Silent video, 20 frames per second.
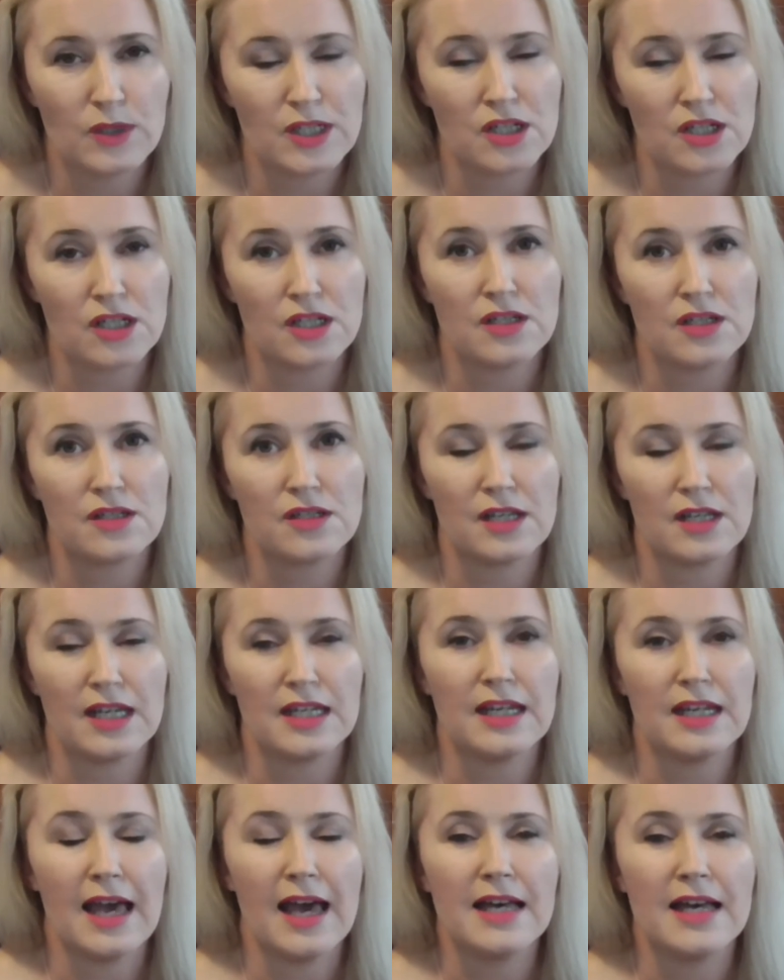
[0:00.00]
which is
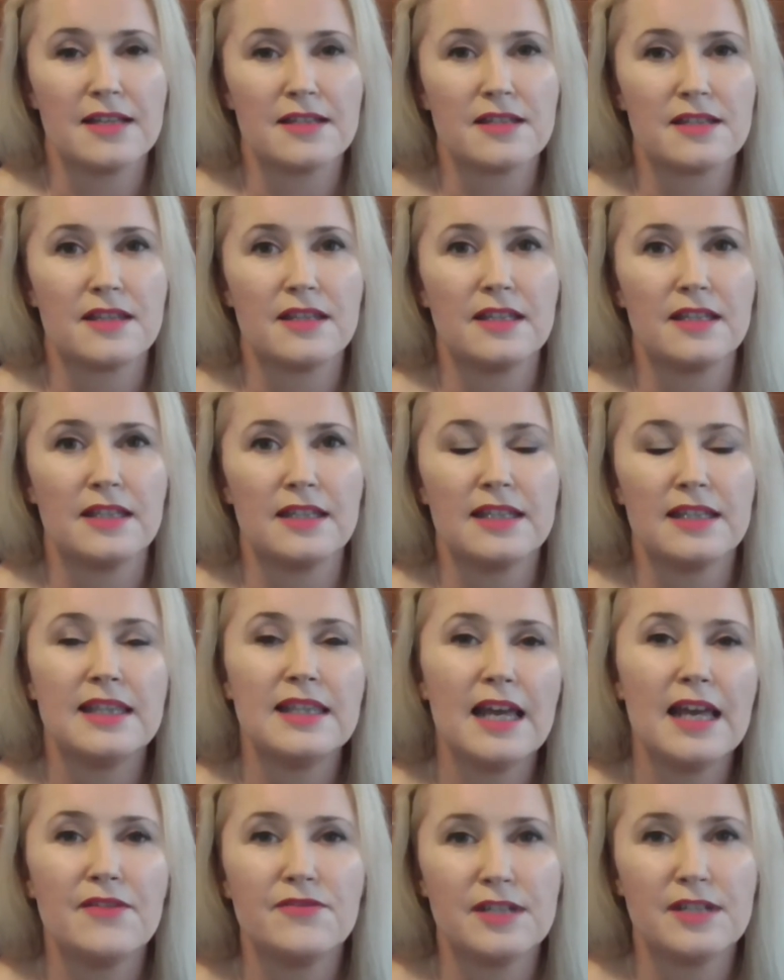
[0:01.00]
seen as the
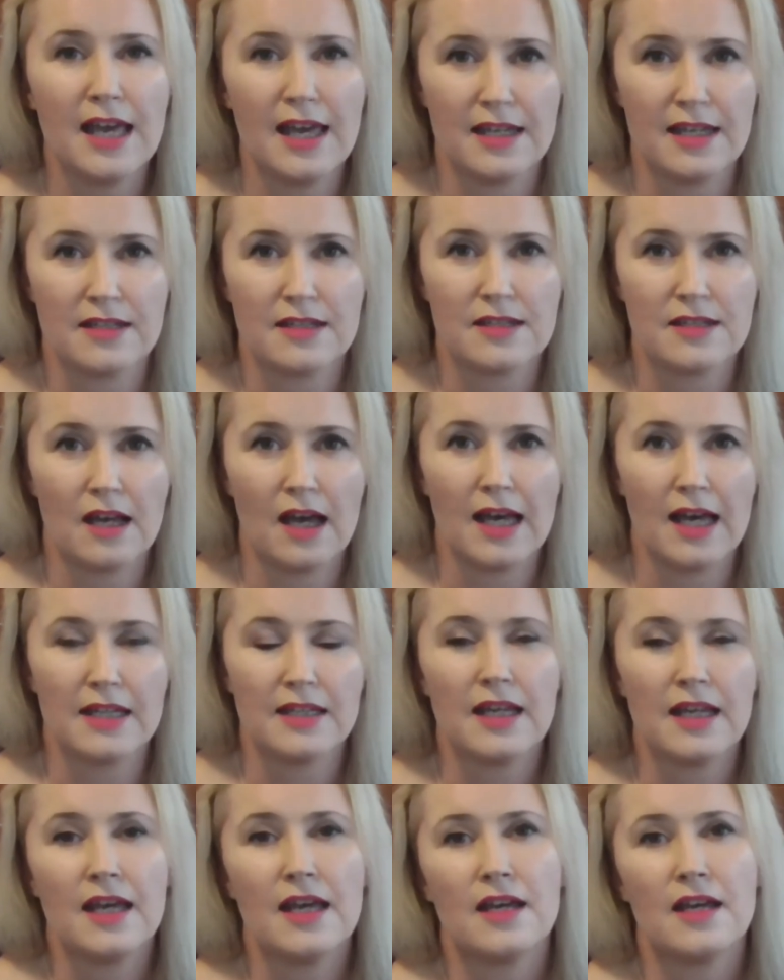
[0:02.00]
left hand side.